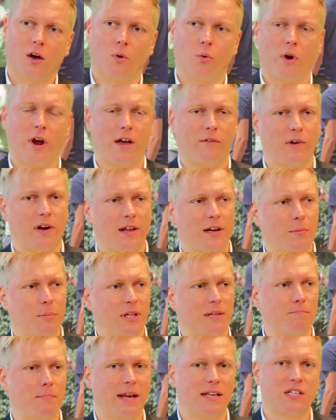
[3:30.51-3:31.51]
we have a little
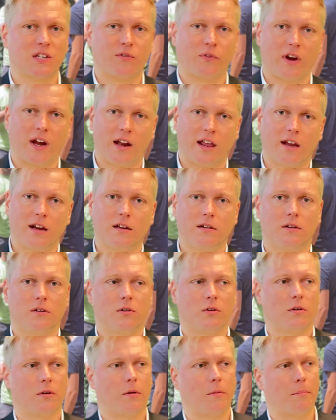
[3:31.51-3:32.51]
bit mixed feeling,
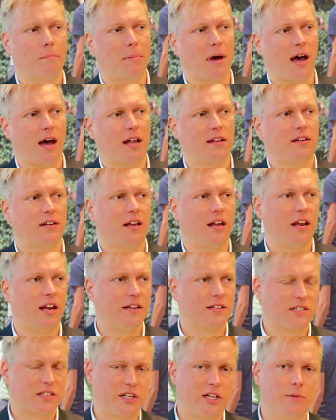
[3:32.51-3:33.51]
but
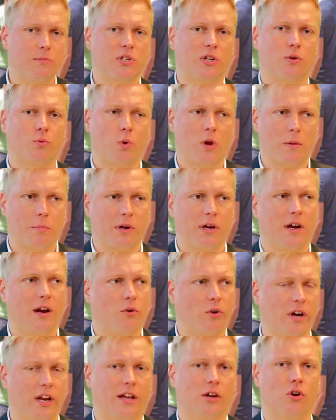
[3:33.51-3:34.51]
it seems it will be a
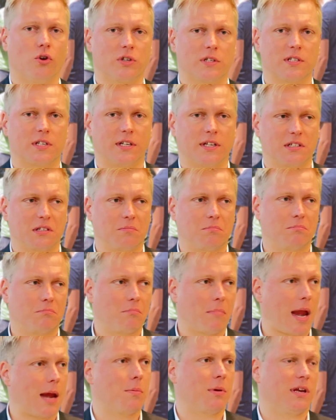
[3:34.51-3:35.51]
really good season,
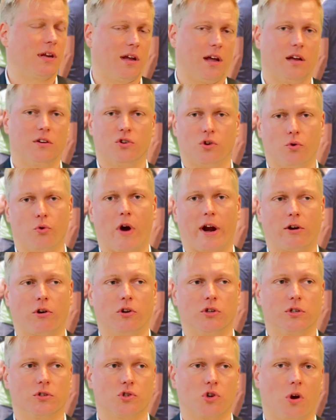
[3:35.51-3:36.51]
maybe a new
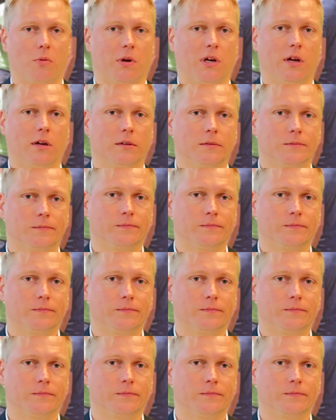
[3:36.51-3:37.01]
record in Germany.